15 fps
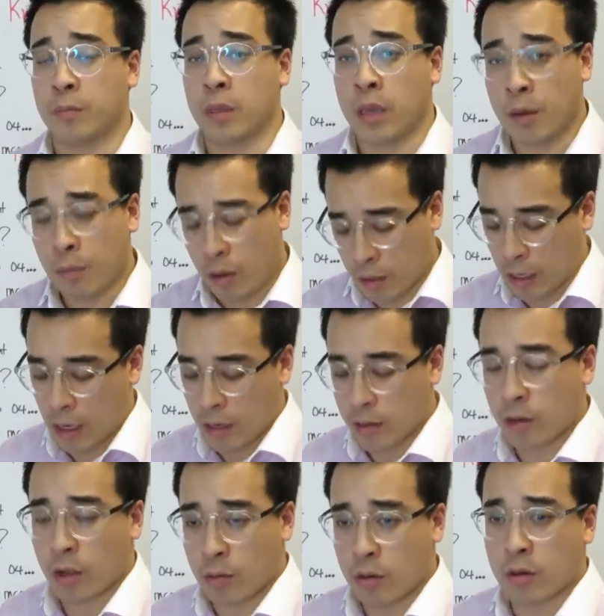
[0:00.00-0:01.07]
Yeah, okay,
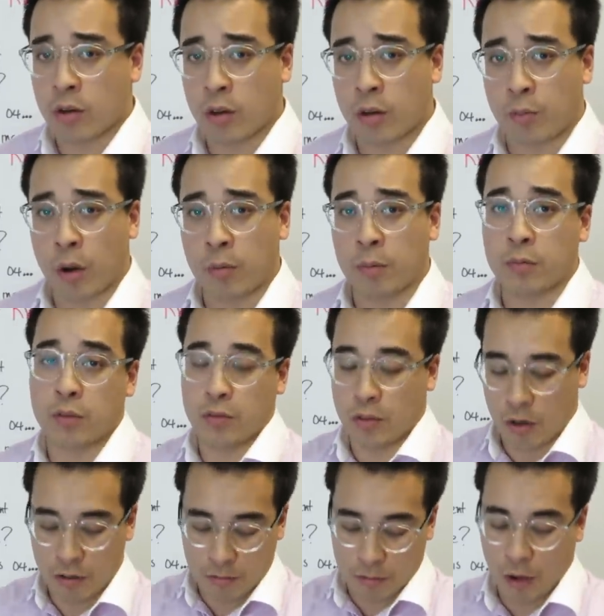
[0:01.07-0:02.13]
no, not a problem.
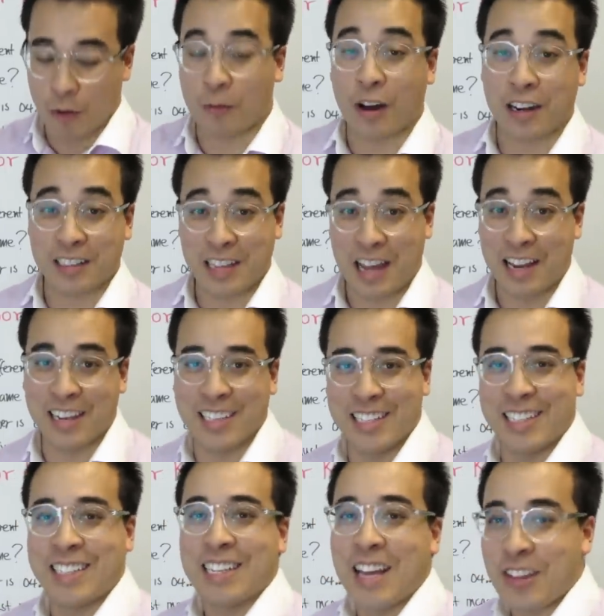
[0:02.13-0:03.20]
Sorry, don't write it down.
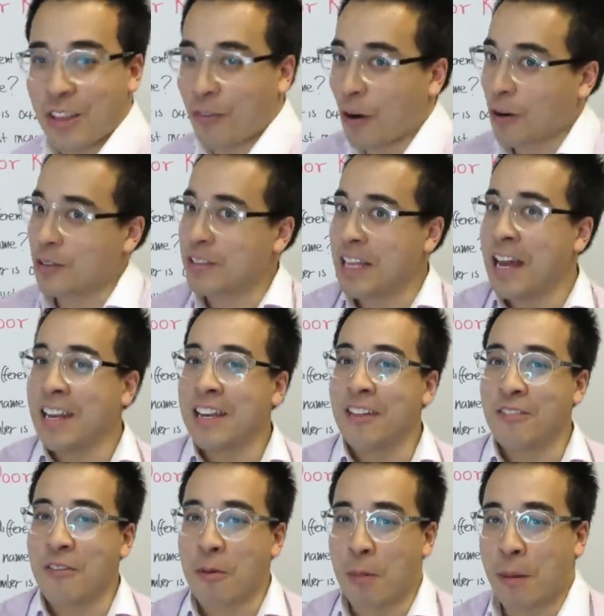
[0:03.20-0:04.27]
The folder's down
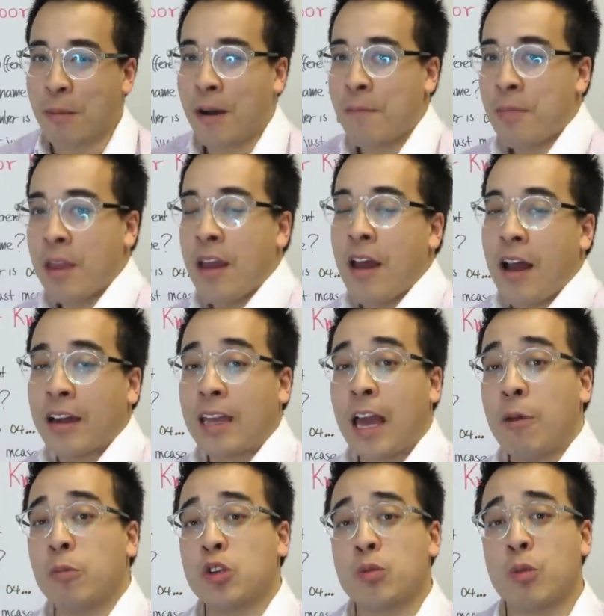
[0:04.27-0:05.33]
here, remember? Okay,
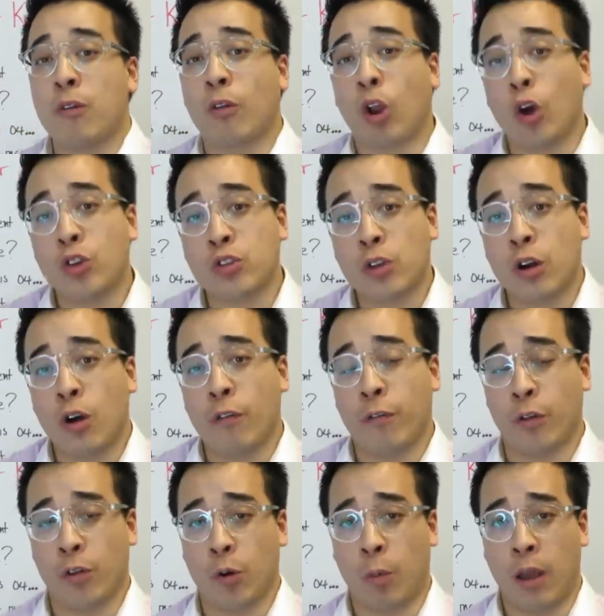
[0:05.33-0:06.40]
and would you move closer or
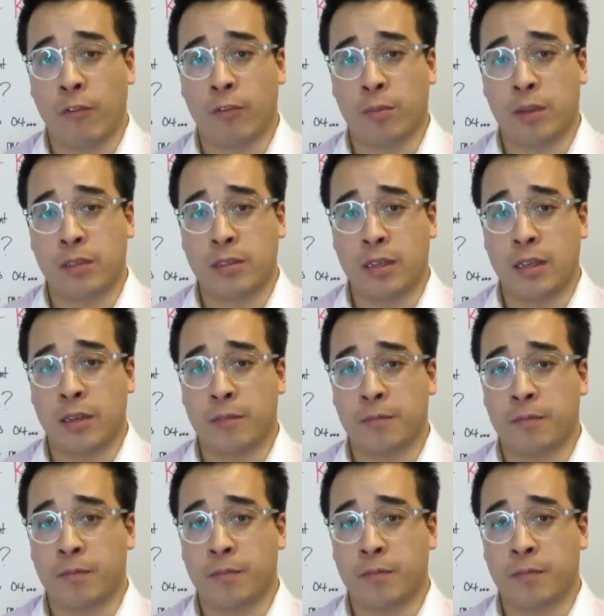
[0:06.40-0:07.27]
further away from the city?